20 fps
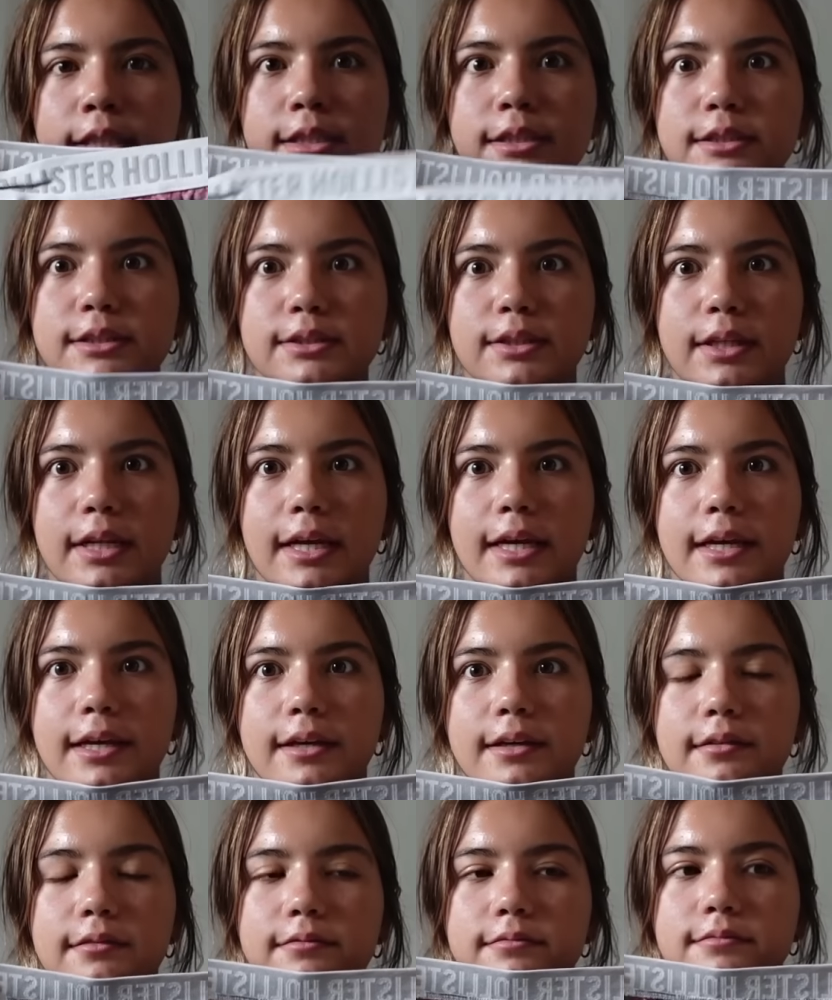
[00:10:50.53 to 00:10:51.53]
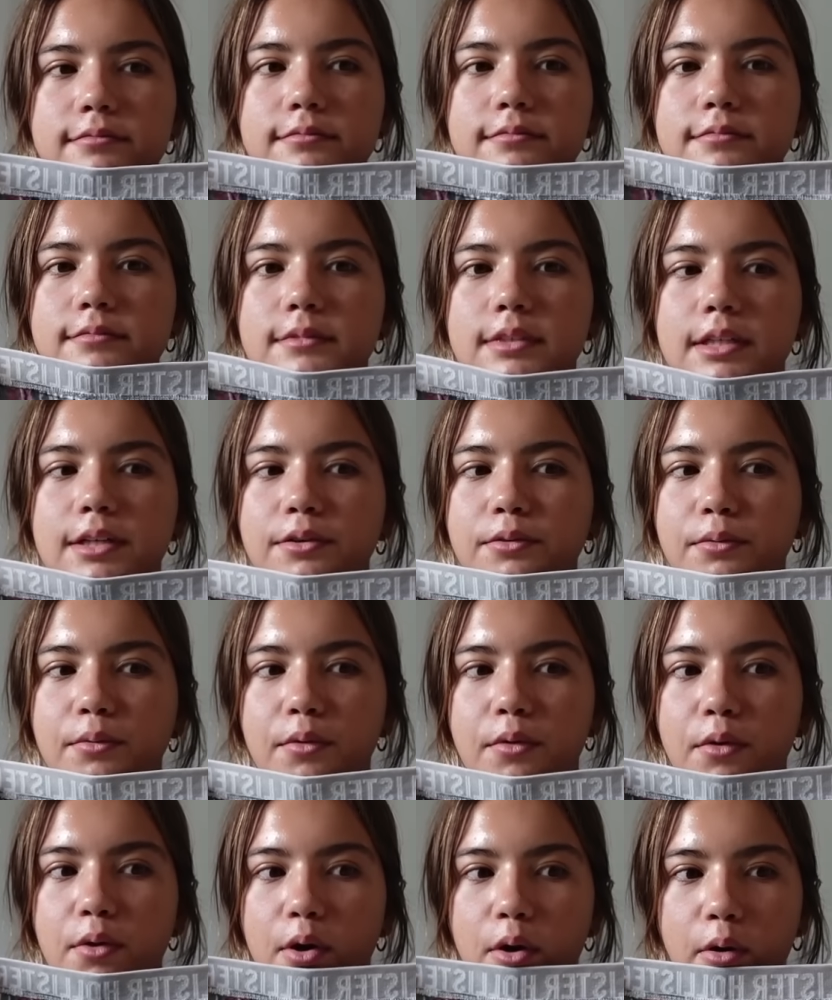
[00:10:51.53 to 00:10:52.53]
So, like, I
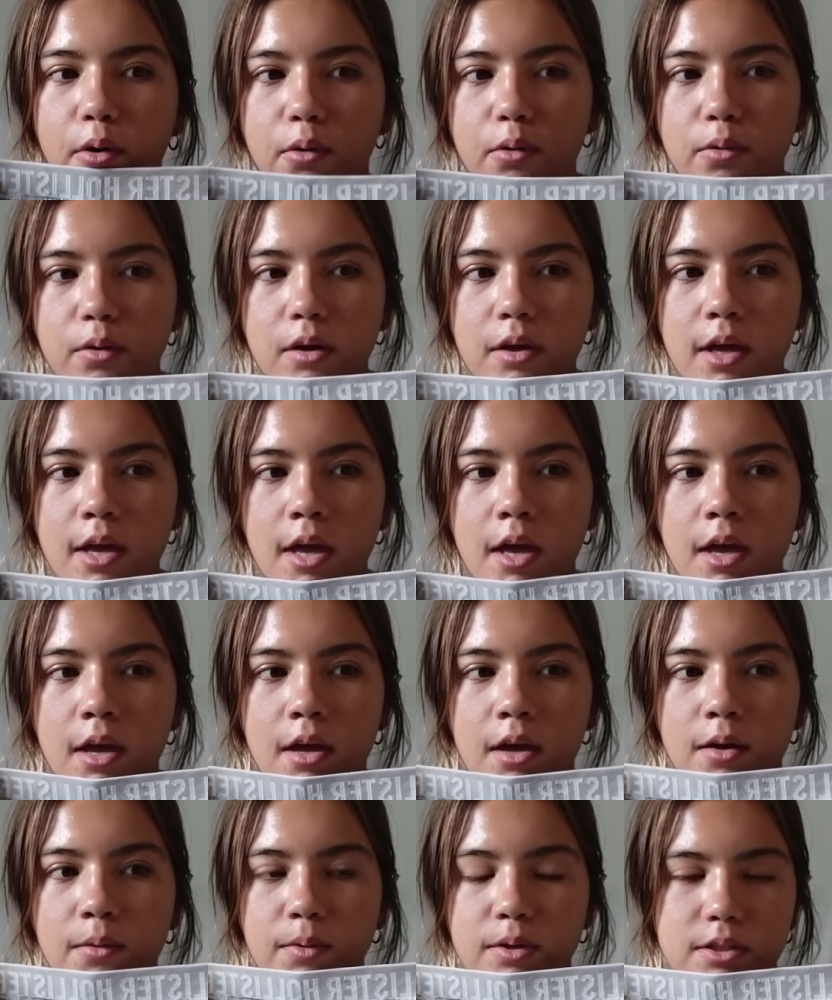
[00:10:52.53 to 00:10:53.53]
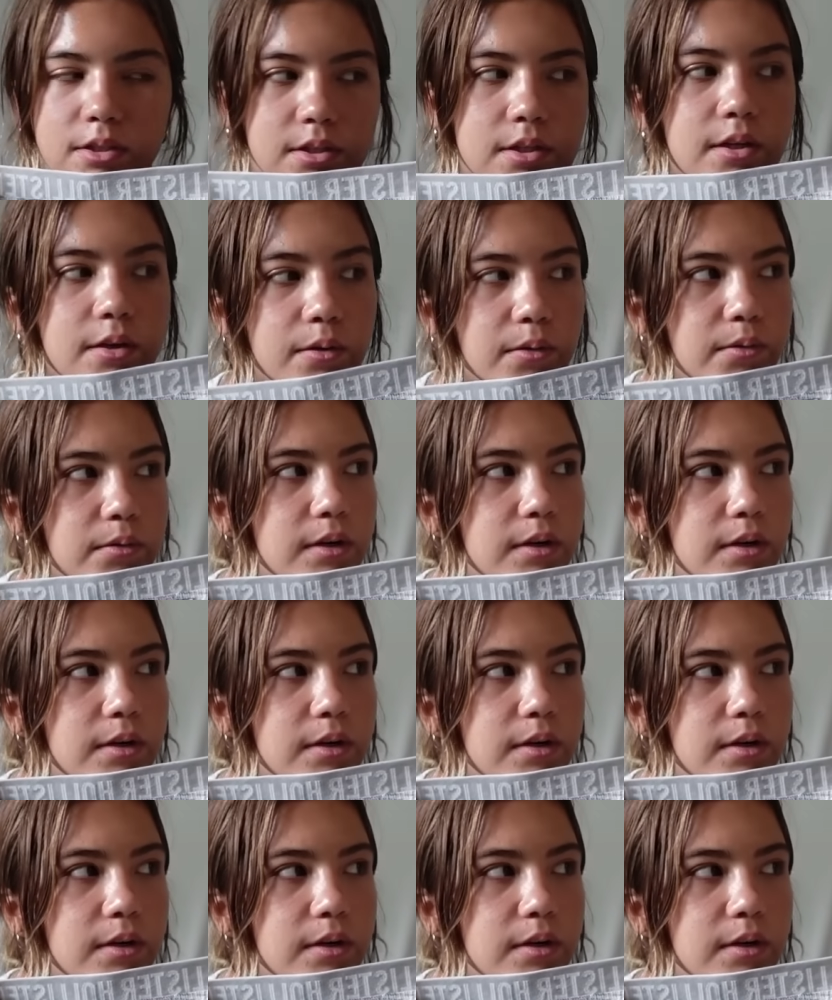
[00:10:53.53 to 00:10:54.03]
don't know what to do.